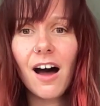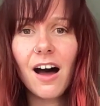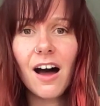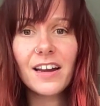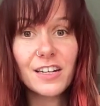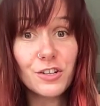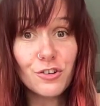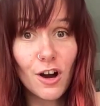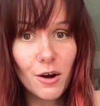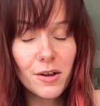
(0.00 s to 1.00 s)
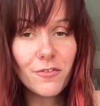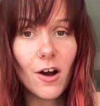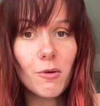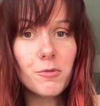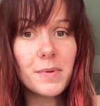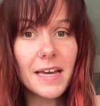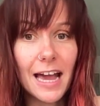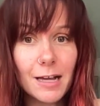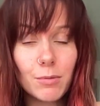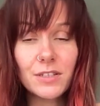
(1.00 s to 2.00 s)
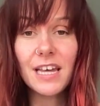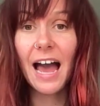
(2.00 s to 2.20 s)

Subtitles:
I didn't know if I would be able to